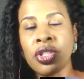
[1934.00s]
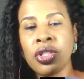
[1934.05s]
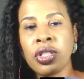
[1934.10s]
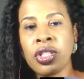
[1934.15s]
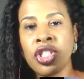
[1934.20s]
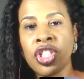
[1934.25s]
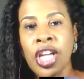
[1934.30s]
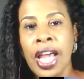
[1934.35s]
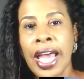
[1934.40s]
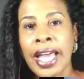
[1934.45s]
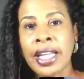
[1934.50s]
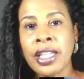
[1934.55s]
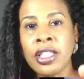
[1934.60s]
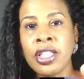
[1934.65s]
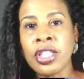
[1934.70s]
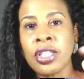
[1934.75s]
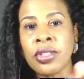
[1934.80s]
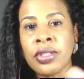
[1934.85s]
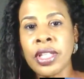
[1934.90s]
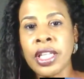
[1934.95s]
Jack and
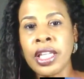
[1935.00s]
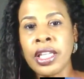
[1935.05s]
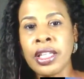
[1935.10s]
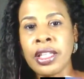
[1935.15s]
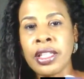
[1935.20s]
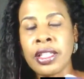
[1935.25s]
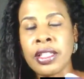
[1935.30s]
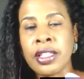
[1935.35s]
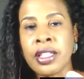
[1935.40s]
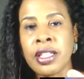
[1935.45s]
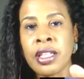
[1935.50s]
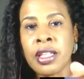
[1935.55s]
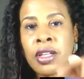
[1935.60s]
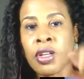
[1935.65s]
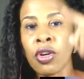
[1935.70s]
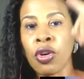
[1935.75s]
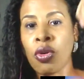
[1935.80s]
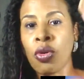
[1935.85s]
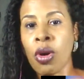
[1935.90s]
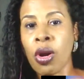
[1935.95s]
Jill kids
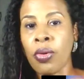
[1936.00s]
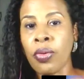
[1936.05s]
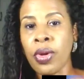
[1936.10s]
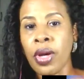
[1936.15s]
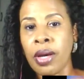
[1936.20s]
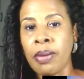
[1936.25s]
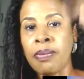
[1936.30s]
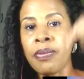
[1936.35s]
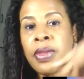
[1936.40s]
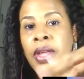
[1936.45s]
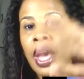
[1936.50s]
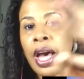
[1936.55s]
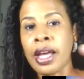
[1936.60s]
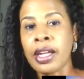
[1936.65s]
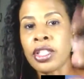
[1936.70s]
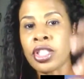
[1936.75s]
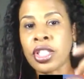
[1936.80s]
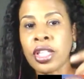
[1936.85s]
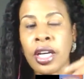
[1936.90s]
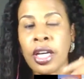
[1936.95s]
grown up
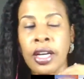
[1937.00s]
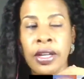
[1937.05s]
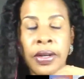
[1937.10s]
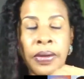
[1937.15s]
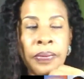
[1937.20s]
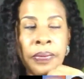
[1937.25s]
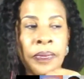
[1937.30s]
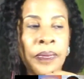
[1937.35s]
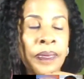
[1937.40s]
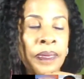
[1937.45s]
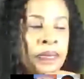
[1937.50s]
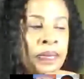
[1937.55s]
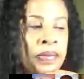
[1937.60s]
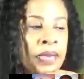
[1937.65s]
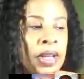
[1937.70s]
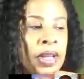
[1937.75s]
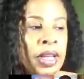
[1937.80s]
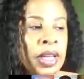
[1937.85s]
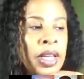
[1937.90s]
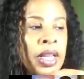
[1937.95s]
out of Chicago.
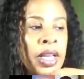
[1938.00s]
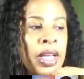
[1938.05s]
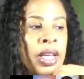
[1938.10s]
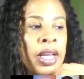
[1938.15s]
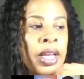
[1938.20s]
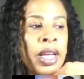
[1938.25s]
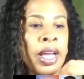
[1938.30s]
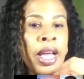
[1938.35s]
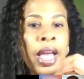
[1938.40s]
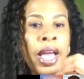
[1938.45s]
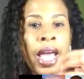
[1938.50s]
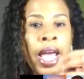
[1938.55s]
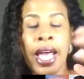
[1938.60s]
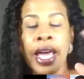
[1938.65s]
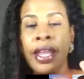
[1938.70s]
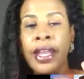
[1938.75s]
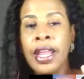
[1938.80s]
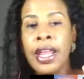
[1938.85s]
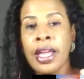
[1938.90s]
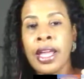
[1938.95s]

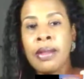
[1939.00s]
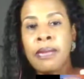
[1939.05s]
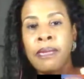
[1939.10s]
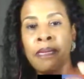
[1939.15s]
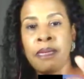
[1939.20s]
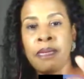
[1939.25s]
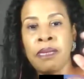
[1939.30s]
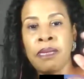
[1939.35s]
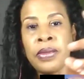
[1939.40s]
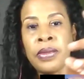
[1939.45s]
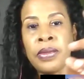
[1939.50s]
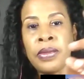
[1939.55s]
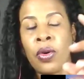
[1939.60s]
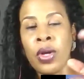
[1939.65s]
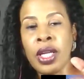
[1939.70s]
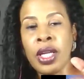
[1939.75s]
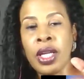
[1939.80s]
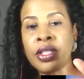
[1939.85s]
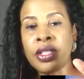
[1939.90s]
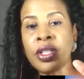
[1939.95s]
And
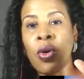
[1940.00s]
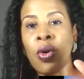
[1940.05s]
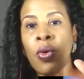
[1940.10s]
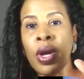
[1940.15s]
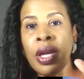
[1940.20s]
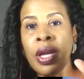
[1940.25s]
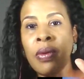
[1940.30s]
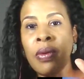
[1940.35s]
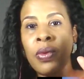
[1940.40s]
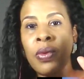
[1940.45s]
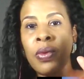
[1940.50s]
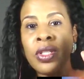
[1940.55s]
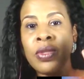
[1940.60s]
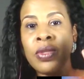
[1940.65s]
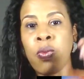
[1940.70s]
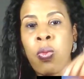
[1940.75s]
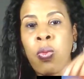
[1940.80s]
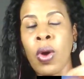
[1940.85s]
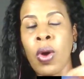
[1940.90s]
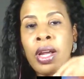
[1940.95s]
and so it was
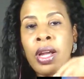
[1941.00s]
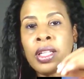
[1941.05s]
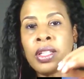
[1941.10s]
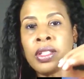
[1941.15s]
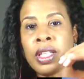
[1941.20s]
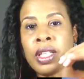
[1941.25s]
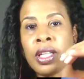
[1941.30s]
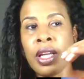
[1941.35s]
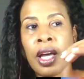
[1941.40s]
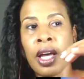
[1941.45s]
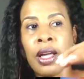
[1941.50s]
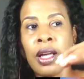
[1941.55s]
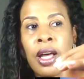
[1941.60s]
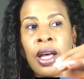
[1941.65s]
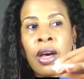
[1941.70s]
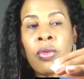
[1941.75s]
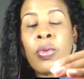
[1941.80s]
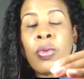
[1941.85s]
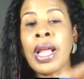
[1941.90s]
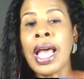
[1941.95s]

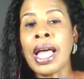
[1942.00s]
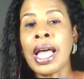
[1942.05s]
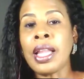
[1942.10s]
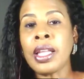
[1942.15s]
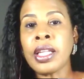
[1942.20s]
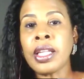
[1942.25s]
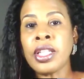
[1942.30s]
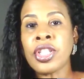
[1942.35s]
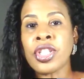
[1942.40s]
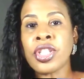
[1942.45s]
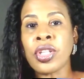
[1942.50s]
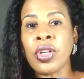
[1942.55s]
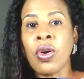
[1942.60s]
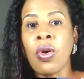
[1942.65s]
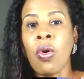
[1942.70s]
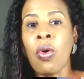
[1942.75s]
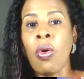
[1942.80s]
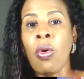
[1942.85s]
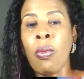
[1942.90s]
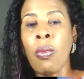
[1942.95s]
a reality
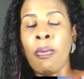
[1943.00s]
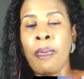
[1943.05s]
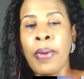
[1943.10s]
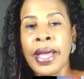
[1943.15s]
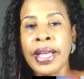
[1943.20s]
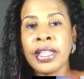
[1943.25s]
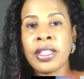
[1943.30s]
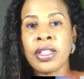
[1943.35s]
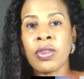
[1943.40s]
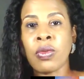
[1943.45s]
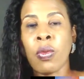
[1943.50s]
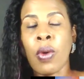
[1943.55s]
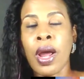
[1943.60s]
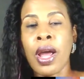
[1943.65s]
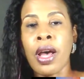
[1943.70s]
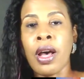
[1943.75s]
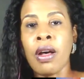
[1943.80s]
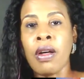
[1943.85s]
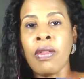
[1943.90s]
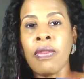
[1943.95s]
show based
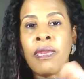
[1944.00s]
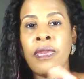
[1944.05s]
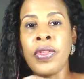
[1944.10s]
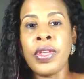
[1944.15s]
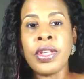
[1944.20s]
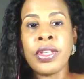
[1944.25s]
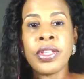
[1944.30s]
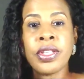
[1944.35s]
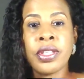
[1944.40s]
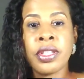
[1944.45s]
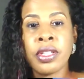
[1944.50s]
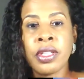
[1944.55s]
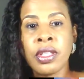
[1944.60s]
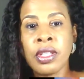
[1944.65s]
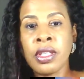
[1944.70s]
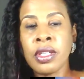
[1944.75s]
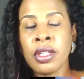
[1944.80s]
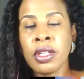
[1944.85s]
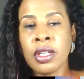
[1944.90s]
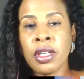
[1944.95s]
around this
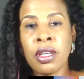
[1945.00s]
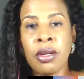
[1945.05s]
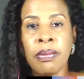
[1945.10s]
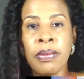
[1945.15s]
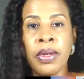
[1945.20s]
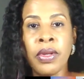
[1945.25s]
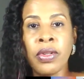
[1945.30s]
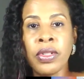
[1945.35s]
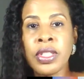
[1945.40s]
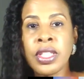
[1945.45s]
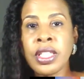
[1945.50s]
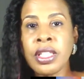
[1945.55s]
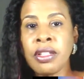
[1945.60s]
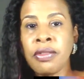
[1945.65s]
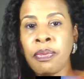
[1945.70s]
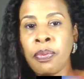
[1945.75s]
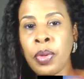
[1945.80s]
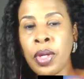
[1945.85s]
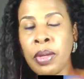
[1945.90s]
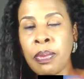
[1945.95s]
community
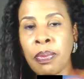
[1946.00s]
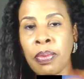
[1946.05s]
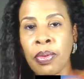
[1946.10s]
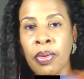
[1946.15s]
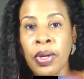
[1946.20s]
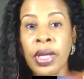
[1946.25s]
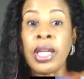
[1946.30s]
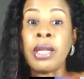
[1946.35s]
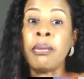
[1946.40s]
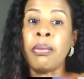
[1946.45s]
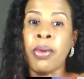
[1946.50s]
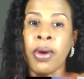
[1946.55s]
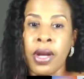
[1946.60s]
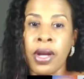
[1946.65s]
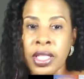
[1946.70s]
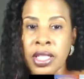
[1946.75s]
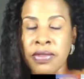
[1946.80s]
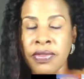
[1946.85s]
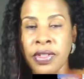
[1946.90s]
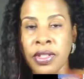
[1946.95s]
of people in
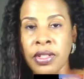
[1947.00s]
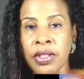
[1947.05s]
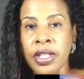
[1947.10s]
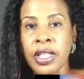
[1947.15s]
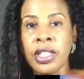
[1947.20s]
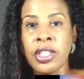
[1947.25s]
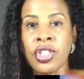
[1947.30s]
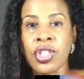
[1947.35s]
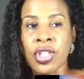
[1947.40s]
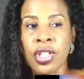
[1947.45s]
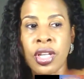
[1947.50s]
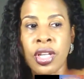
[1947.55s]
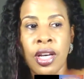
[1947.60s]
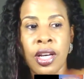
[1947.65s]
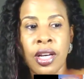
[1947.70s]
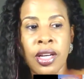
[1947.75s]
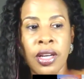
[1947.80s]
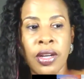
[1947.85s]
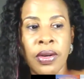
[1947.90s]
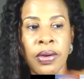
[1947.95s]
Bronzeville, in
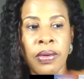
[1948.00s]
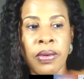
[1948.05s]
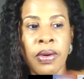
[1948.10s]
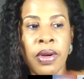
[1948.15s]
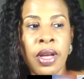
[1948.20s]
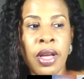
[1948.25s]
Chicago,